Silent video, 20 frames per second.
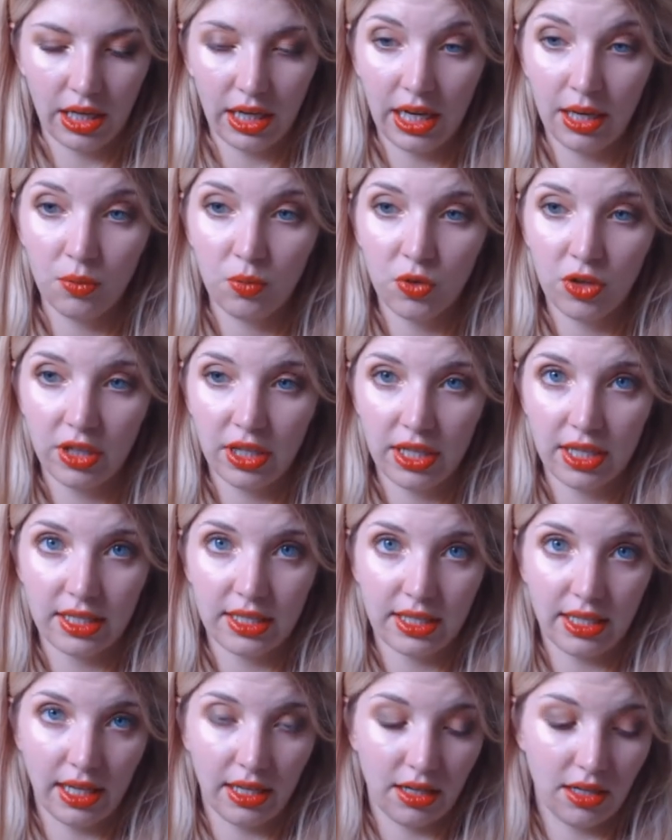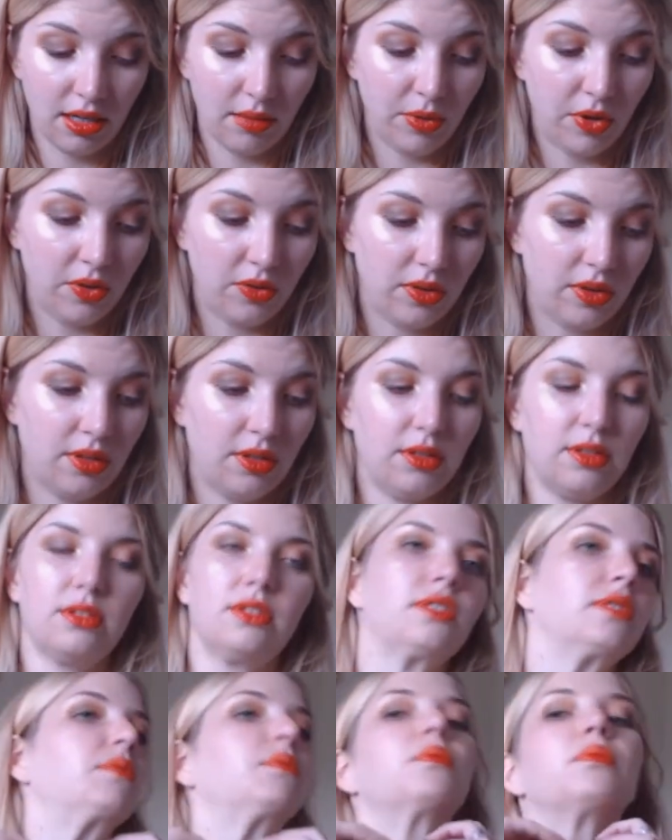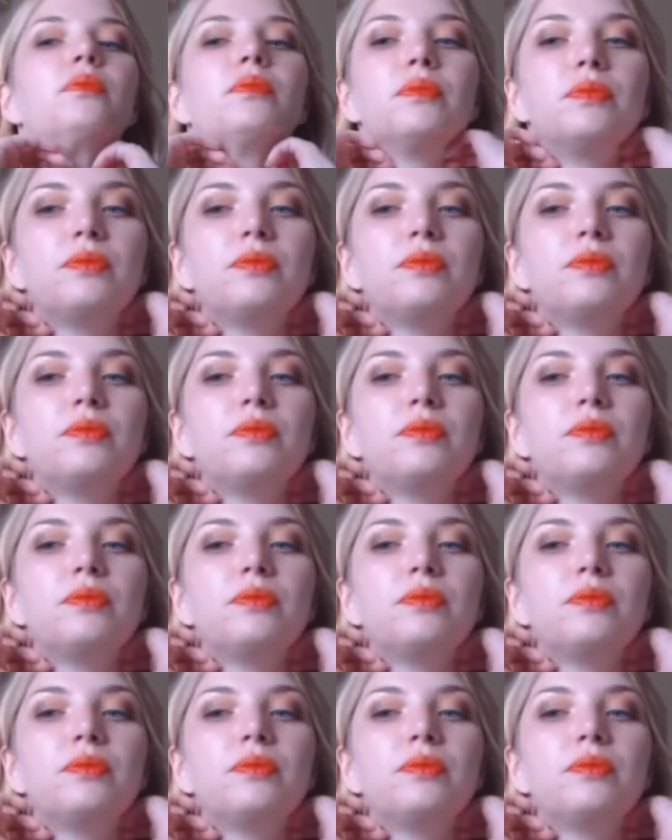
And I'm really excited about this.